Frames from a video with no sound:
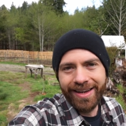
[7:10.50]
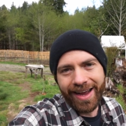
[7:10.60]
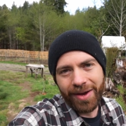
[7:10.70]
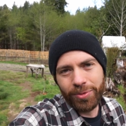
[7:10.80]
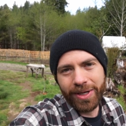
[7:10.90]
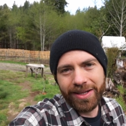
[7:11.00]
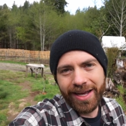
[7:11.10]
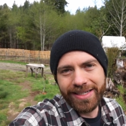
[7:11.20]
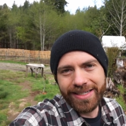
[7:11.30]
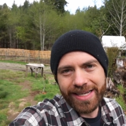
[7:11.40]
I
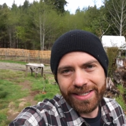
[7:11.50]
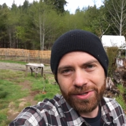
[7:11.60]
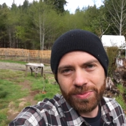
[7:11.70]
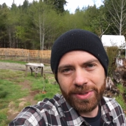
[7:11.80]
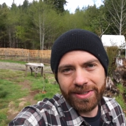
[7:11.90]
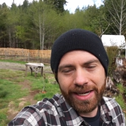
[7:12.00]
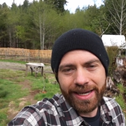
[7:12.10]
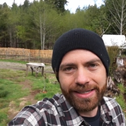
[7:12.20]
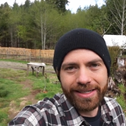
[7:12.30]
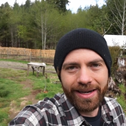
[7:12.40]
realized as I was building
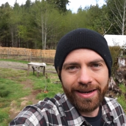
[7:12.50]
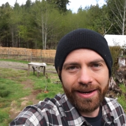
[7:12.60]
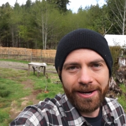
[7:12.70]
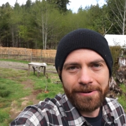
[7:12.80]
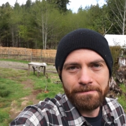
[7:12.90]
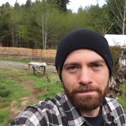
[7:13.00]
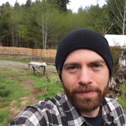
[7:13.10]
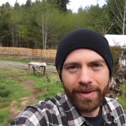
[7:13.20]
it, um,